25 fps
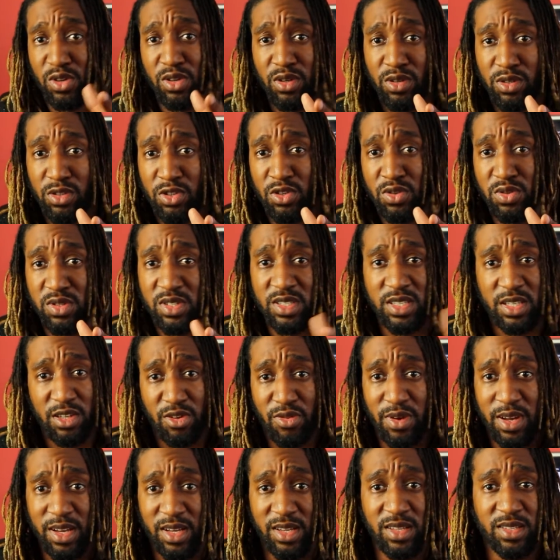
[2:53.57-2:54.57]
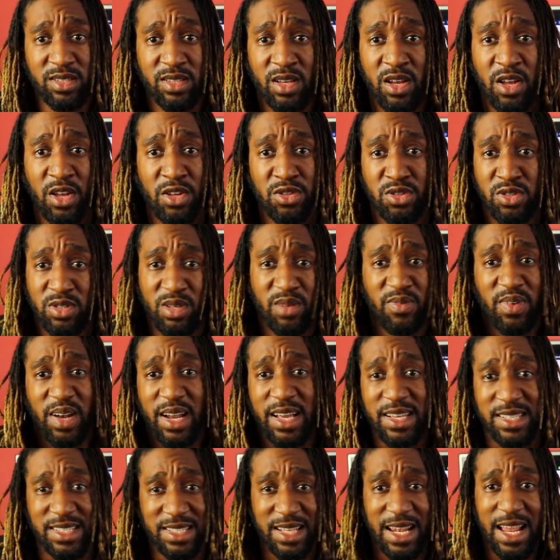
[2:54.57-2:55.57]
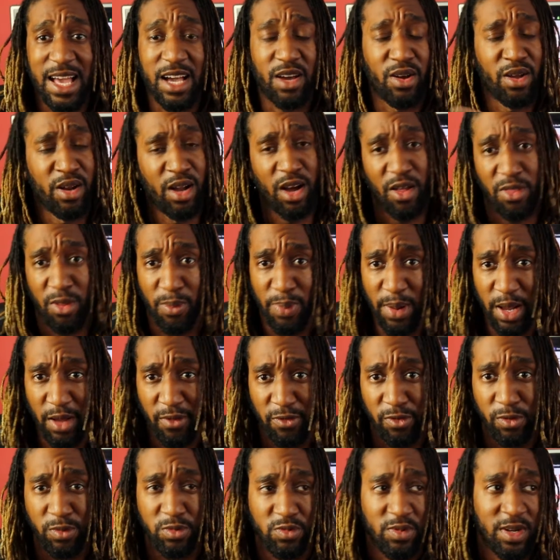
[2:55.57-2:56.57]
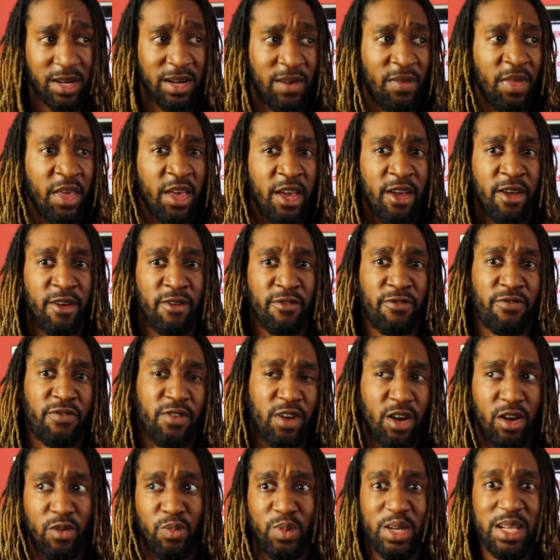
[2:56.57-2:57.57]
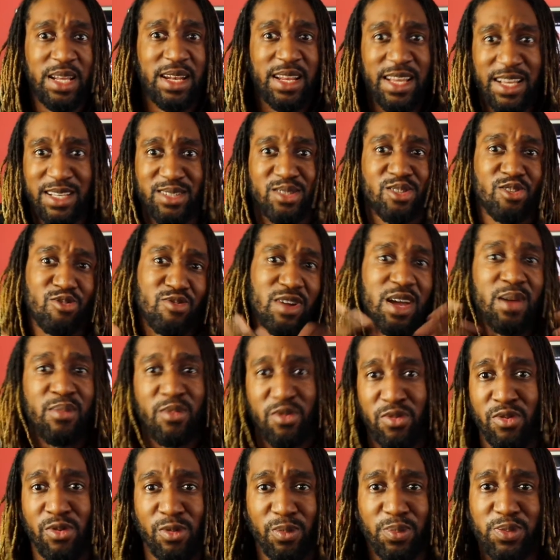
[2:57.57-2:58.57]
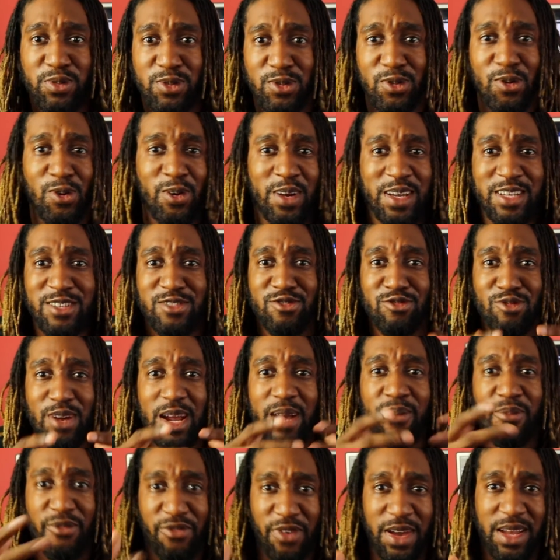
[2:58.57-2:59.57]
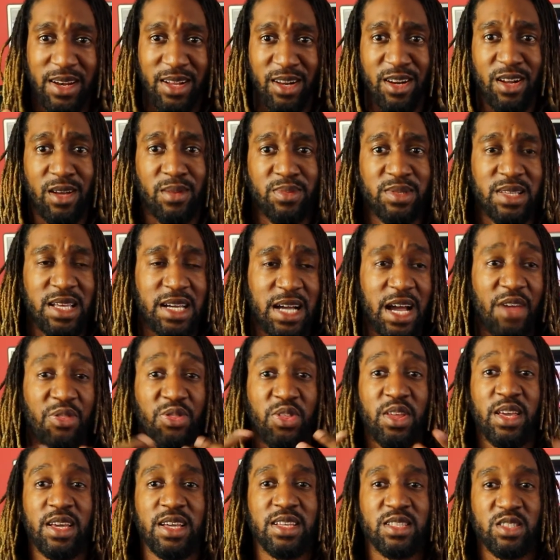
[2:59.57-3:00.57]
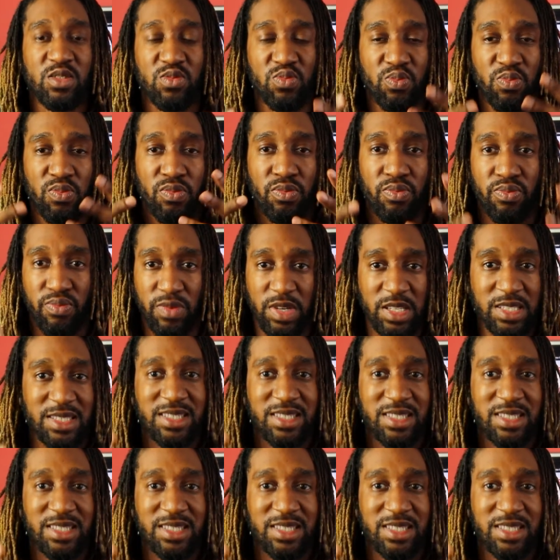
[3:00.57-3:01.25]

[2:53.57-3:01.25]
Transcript: users and creators to something like Slack and other platforms, right? We need Instagram groups or Instagram fan clubs. Like, I think it's